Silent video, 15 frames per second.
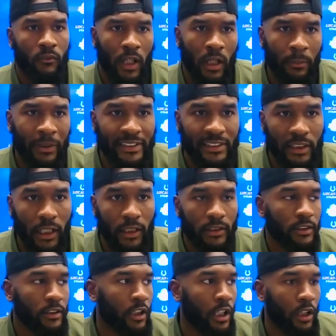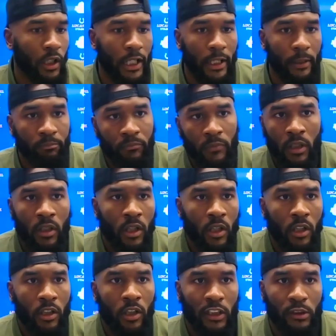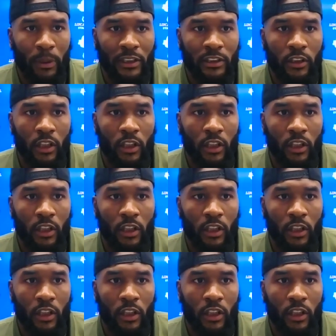I mean, it sucks, especially,